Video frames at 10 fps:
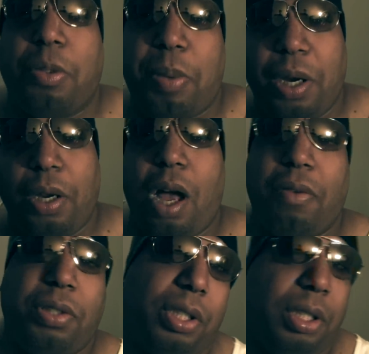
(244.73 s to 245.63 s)
superior
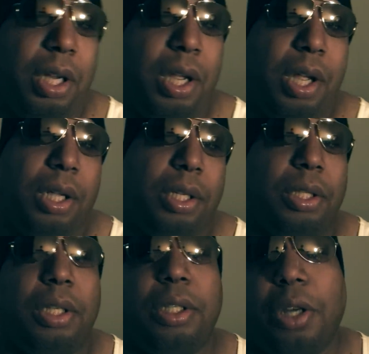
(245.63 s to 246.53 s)
officer,
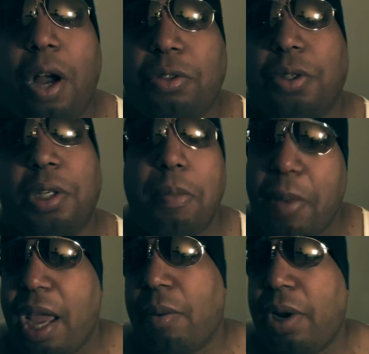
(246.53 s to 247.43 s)
your your officer in
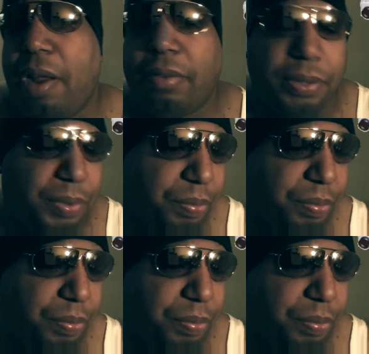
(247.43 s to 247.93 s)
command, whatever.